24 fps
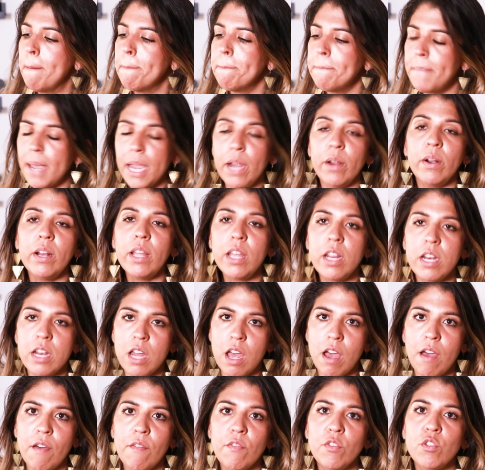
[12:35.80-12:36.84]
barely
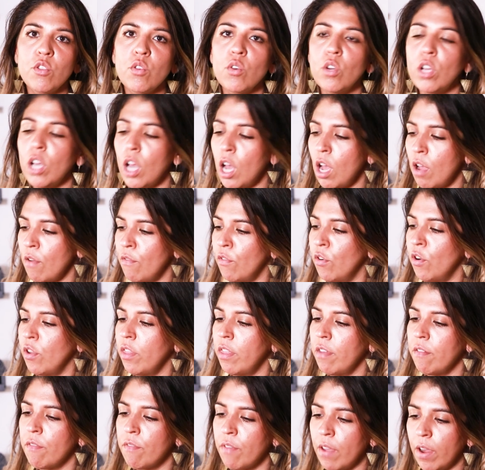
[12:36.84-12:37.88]
enough to cover
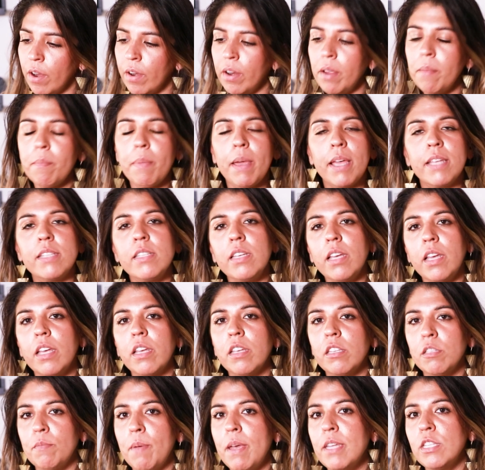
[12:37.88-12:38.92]
the very basic
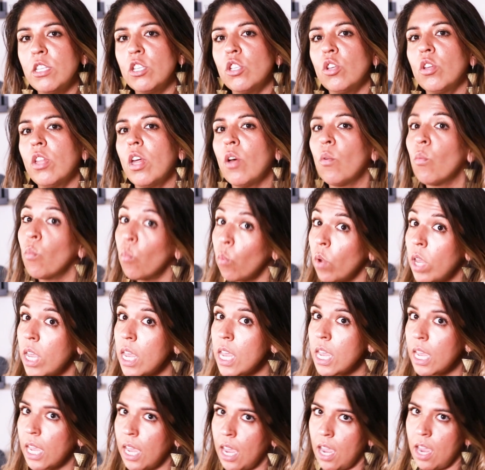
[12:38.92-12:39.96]
expenses so that
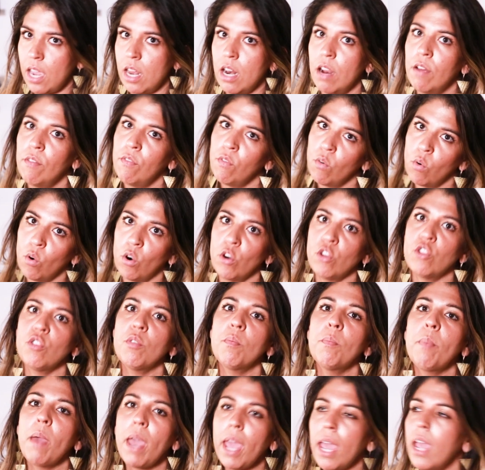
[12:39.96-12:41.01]
we can afford to
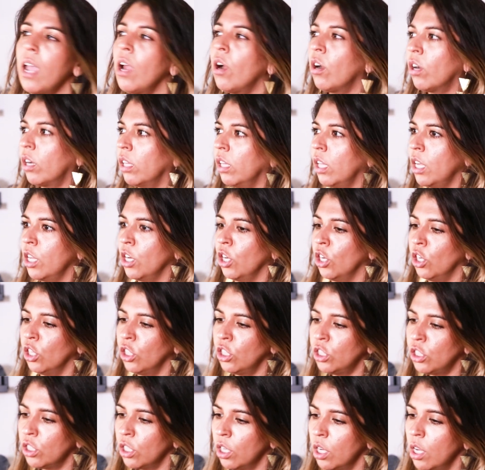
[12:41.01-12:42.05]
pay our
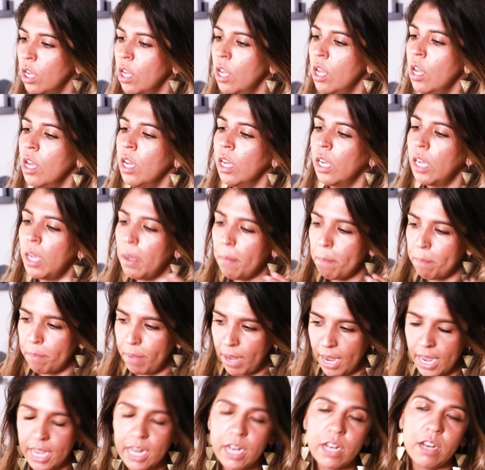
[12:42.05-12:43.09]
cleaners
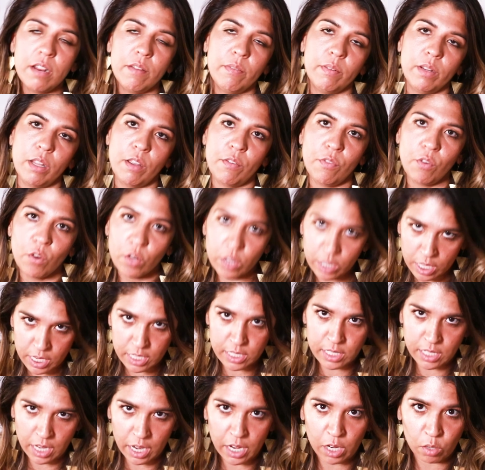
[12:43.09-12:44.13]
competitively for
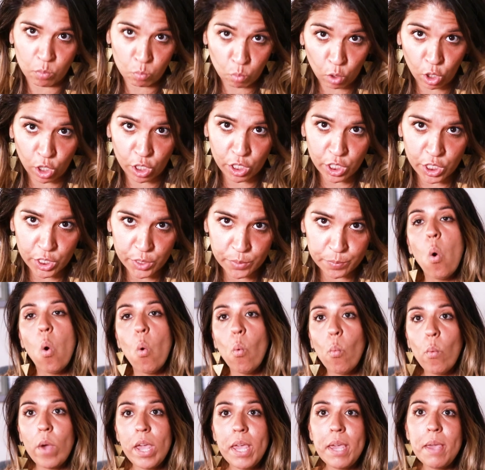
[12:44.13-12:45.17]
this line of work.
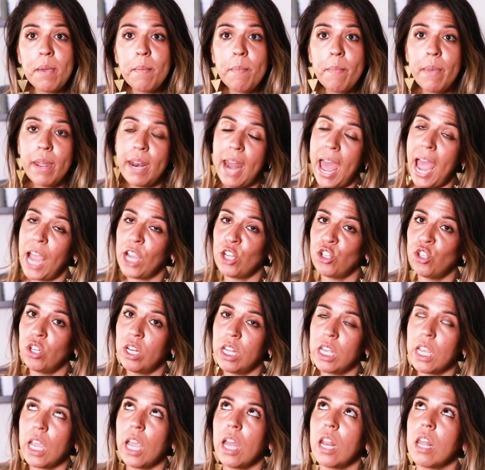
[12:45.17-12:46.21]
We've been
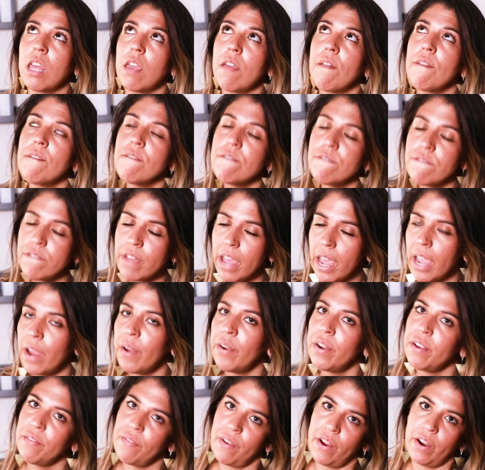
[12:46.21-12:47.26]
actually getting
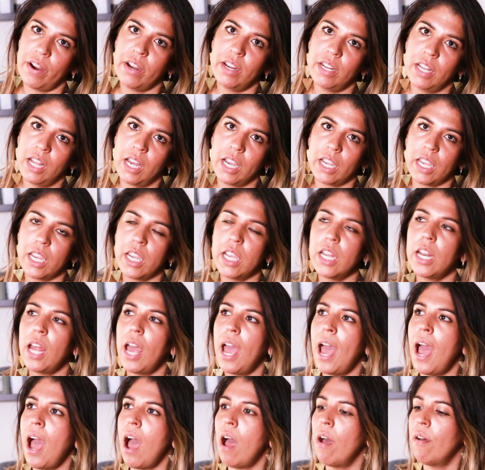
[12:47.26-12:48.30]
very lucky to
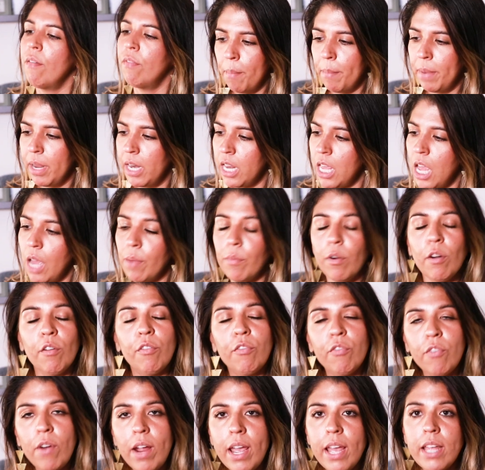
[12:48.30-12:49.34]
have many of our
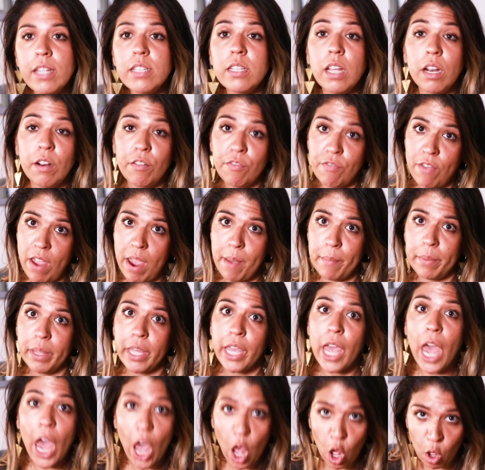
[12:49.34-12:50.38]
friends and
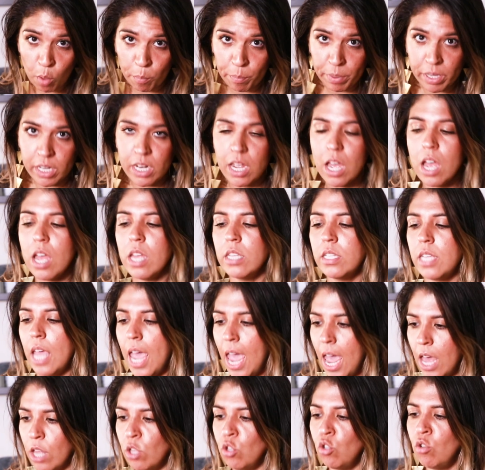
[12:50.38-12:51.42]
family helping us
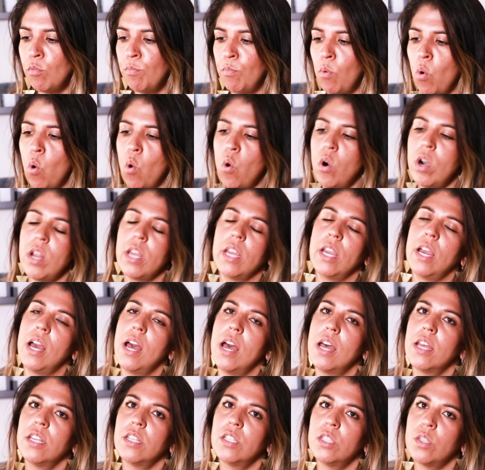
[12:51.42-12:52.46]
and supporting
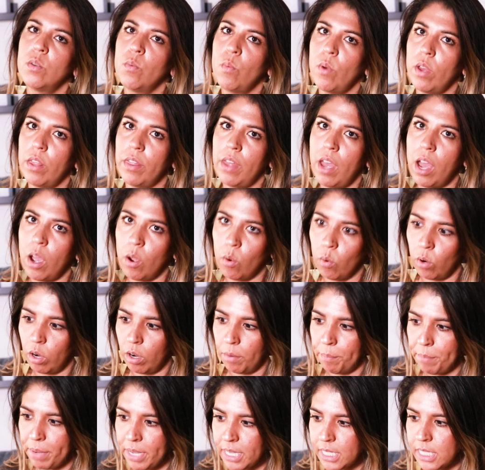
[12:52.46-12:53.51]
us with
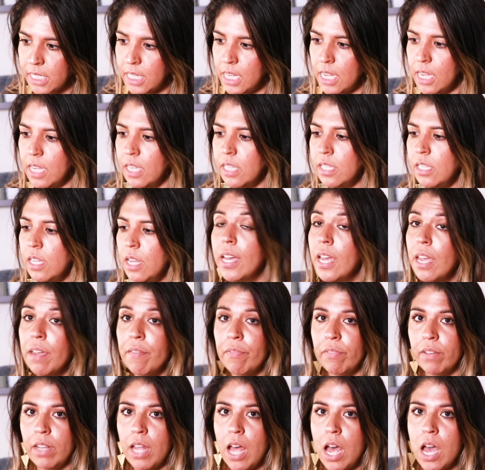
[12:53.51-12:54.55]
our business.
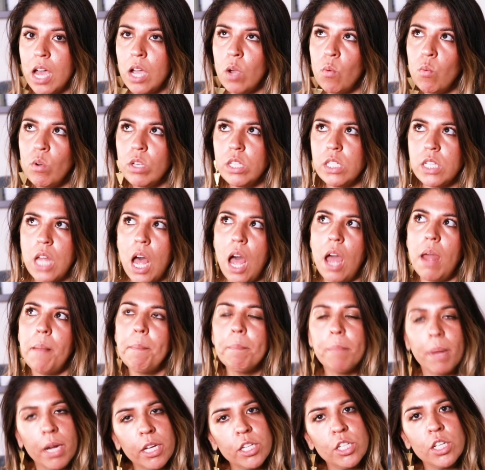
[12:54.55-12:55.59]
If luck was
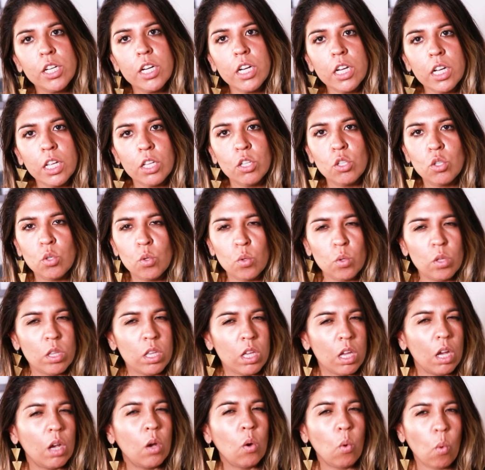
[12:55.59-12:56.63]
not budgeted into
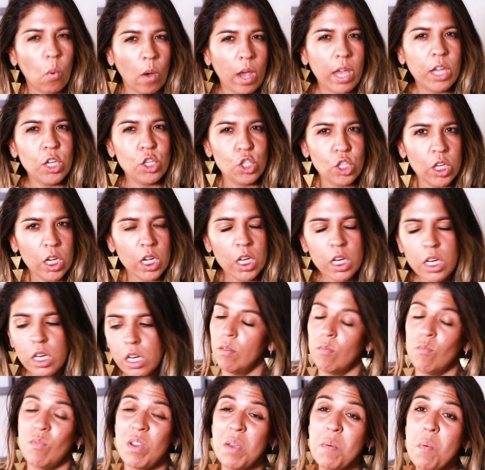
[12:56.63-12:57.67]
the equation,
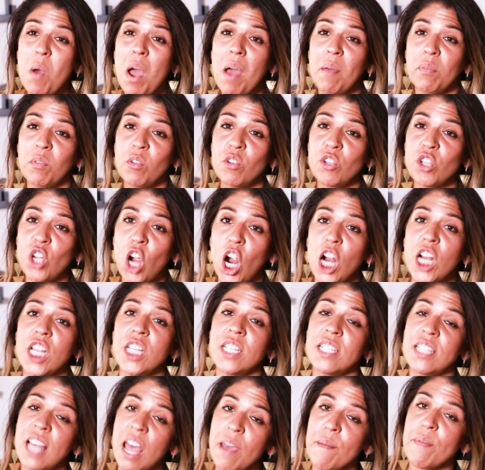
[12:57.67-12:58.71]
we would have to charge
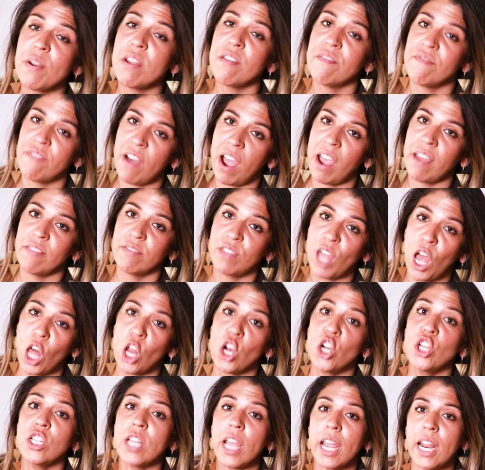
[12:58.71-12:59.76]

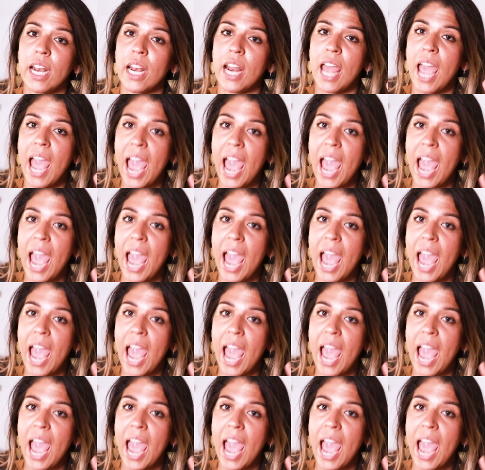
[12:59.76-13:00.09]
$75 an